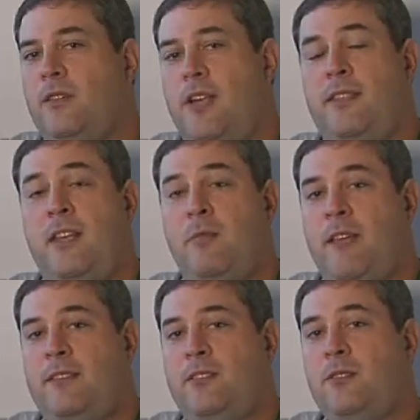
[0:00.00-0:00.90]
great thing
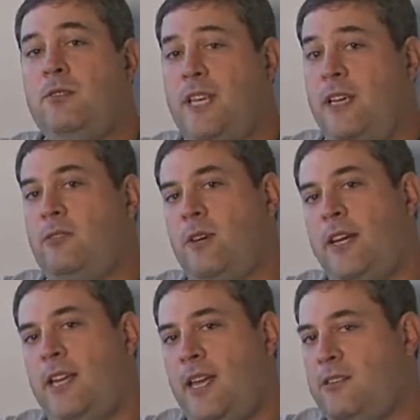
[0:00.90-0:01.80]
about the NewTek
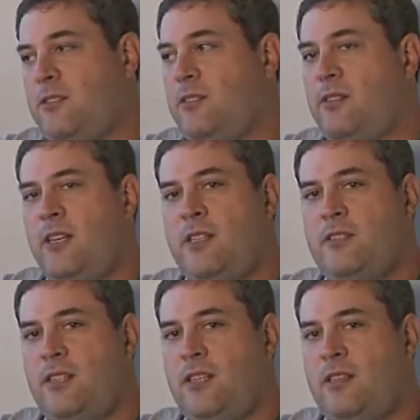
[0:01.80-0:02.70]
TriCaster
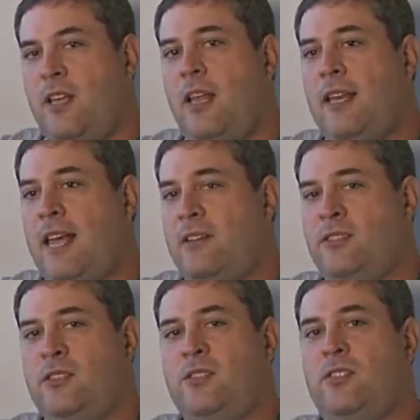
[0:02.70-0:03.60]
is it allows
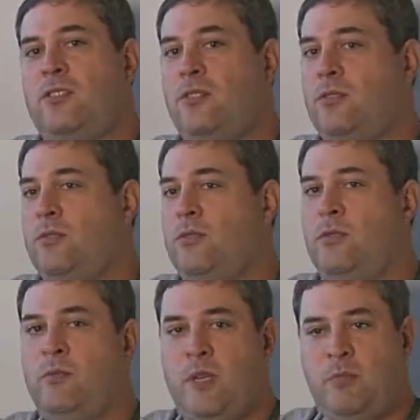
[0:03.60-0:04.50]
us to do the
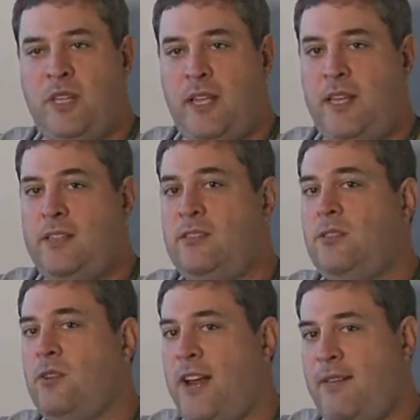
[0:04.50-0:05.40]
replays, the
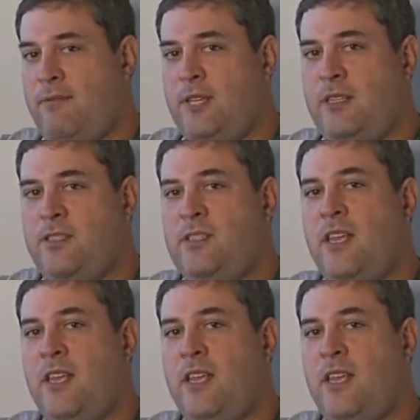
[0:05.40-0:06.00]
graphics,